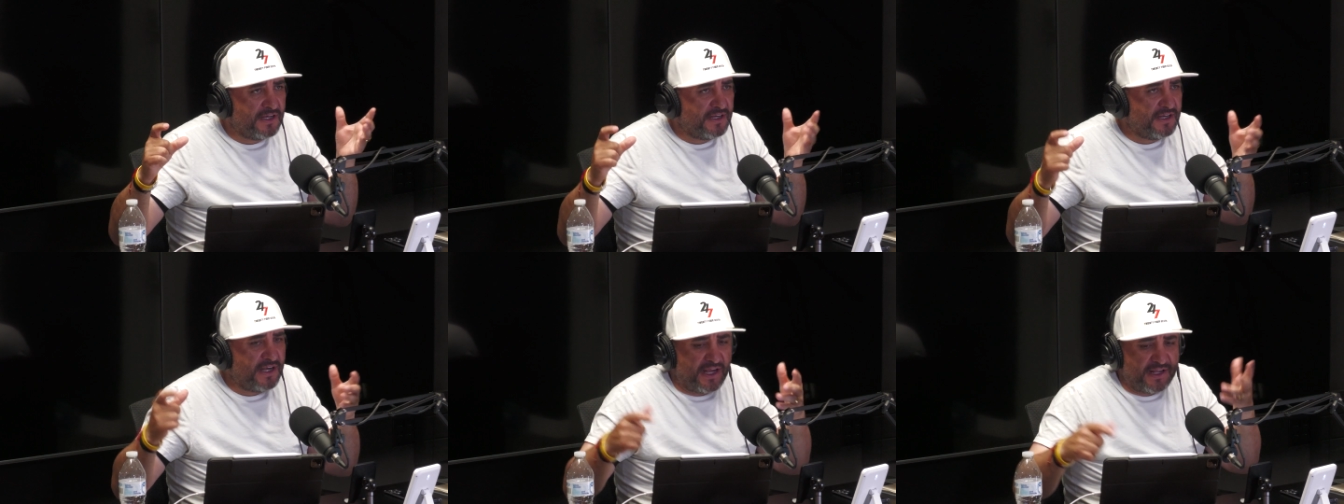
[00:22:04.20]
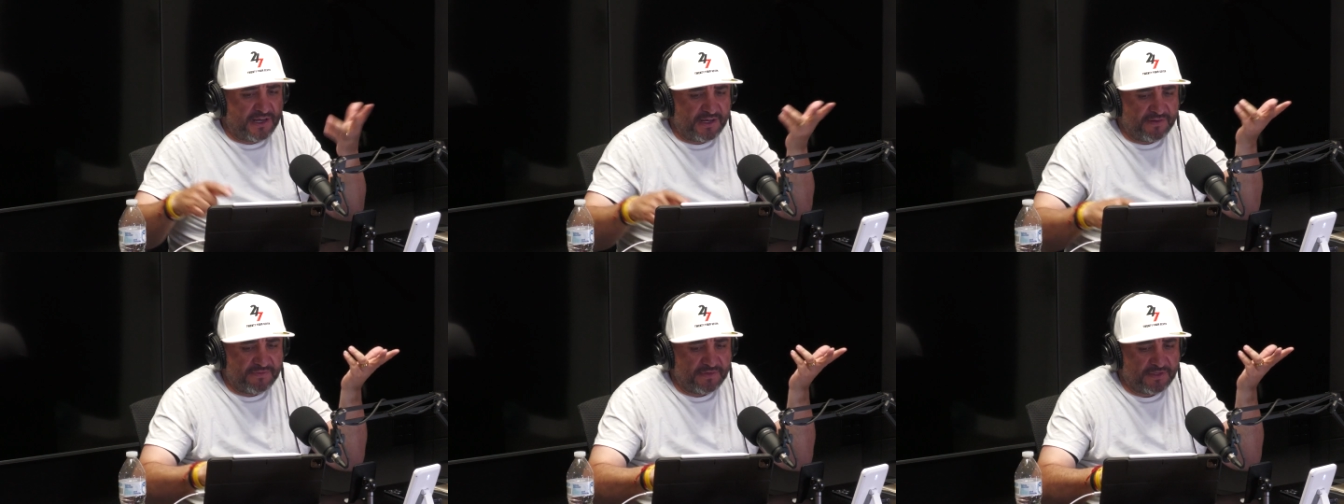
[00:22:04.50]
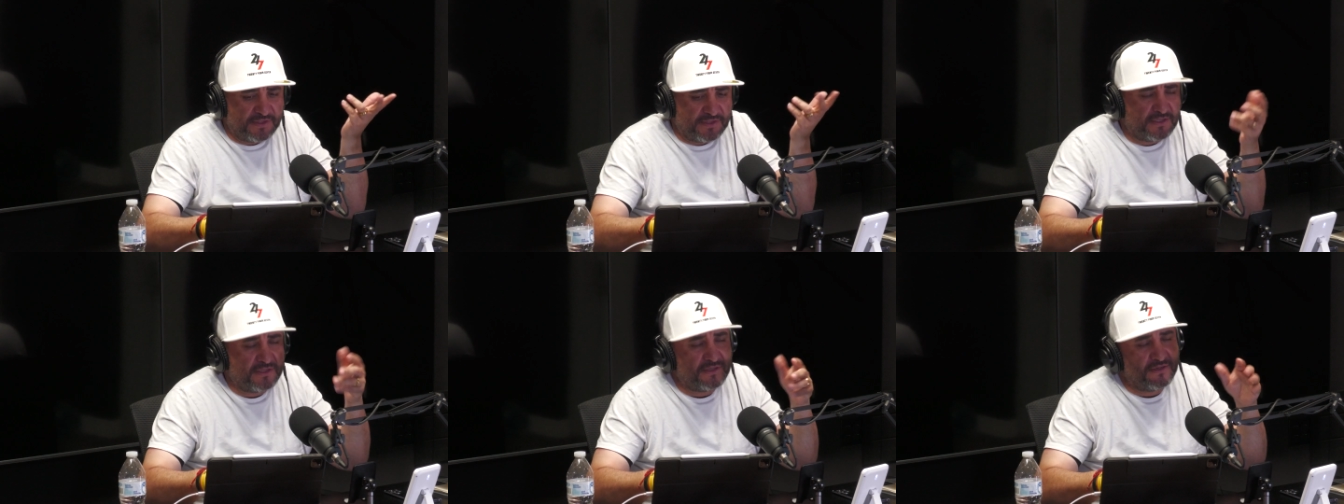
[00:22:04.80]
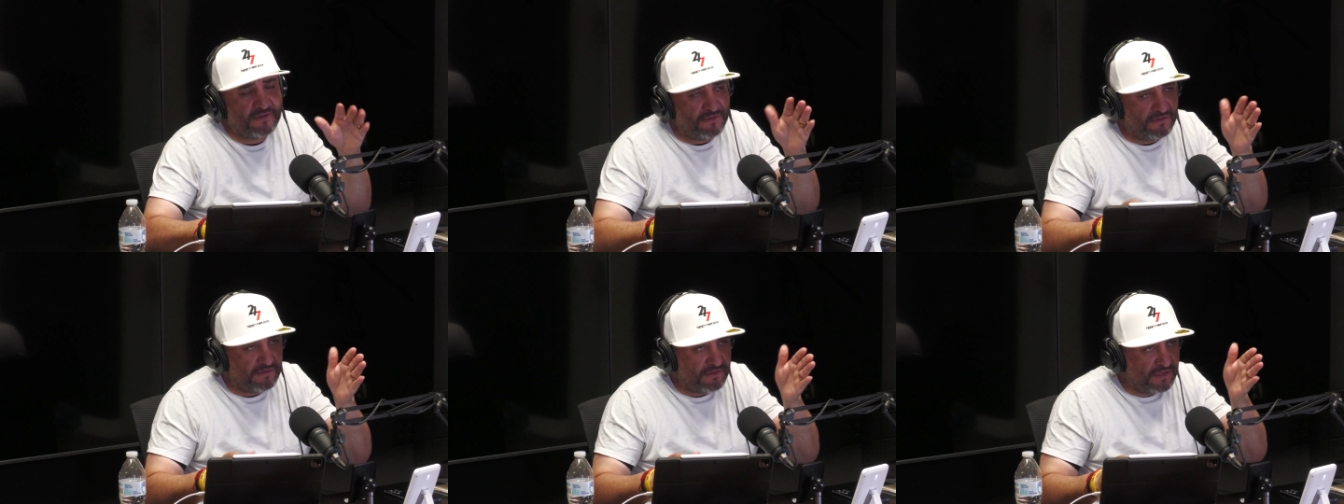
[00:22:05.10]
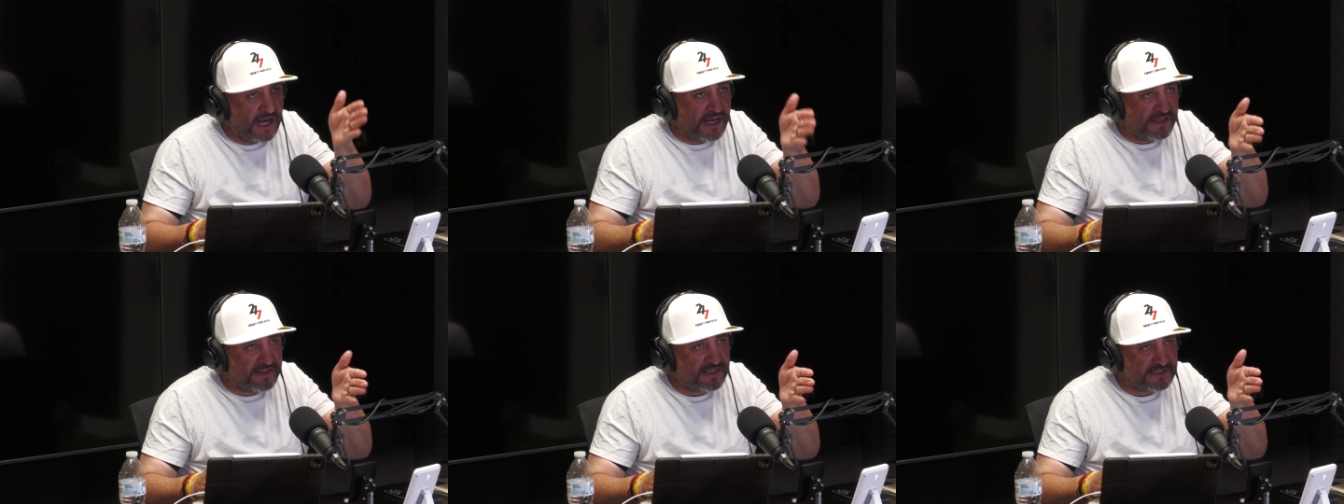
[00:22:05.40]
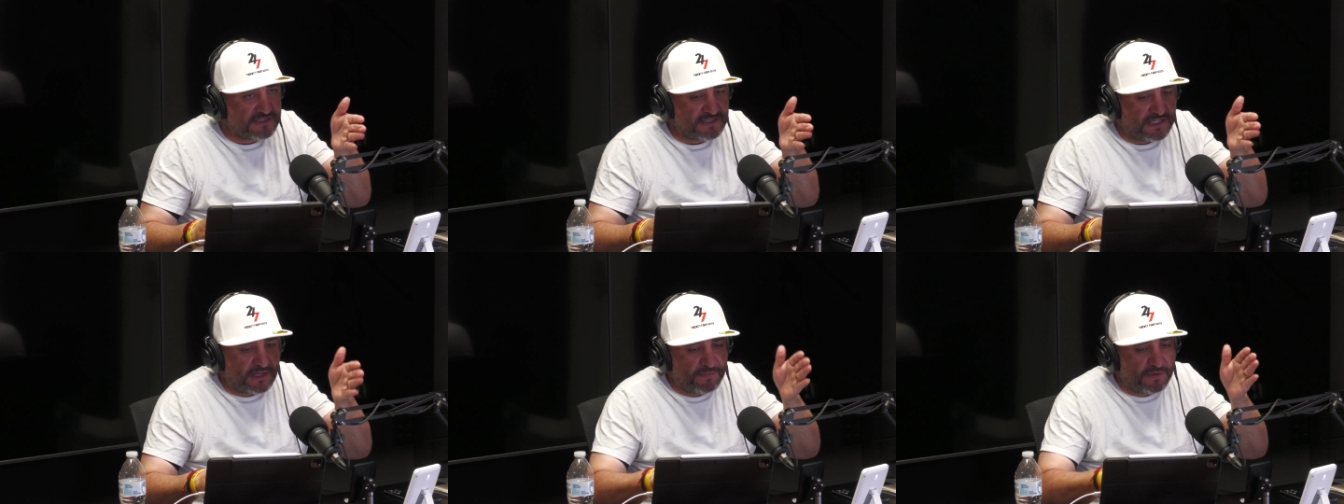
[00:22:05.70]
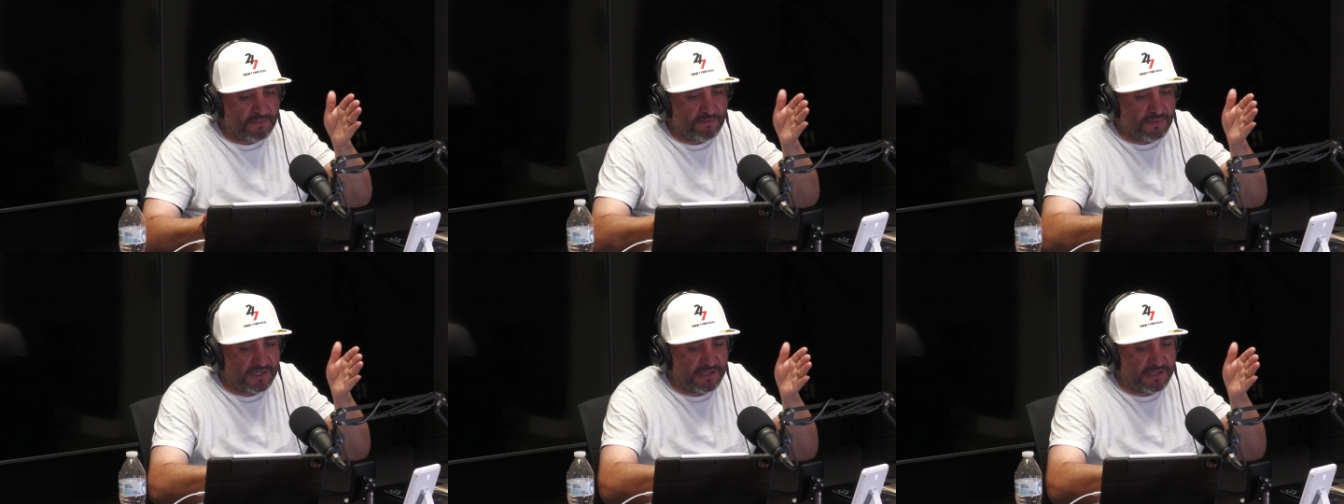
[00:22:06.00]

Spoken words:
not even God can stop you, but